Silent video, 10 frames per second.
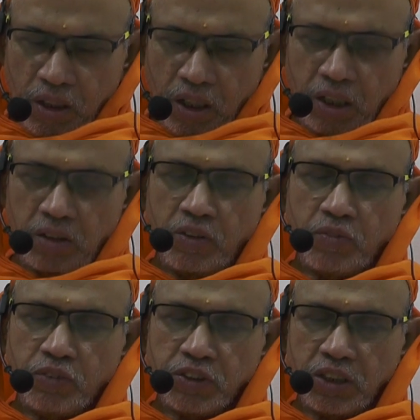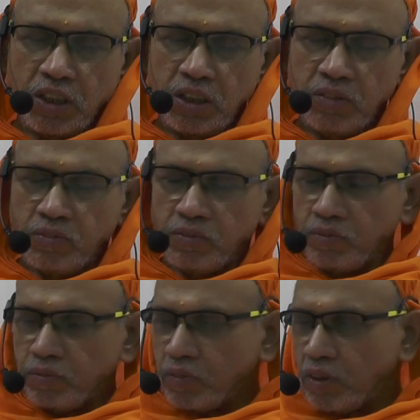or even physically
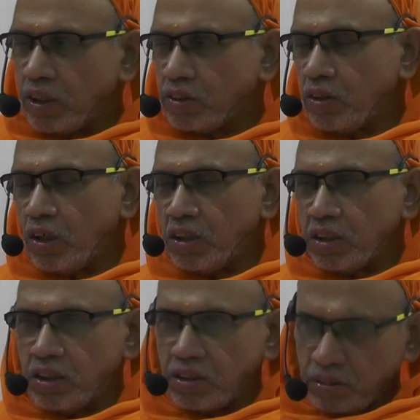assaulted.